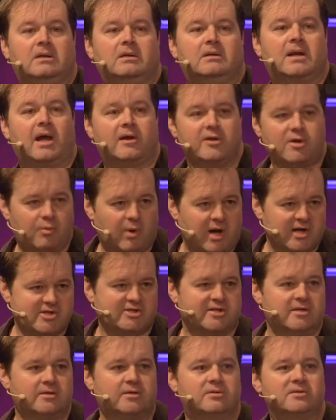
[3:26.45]
Now you
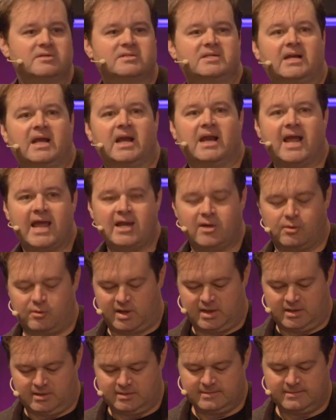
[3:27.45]
watch the news to get
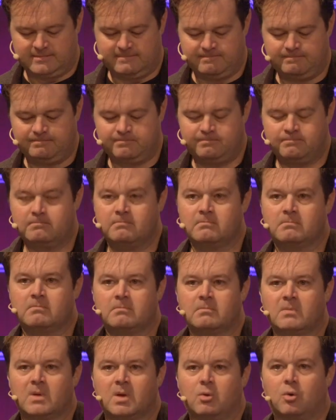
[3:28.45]
angry,
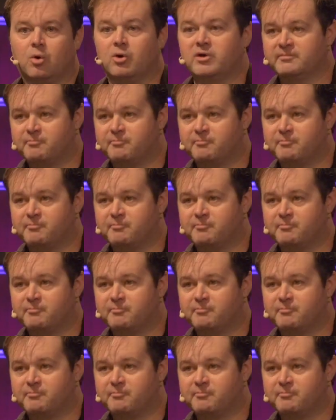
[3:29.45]
or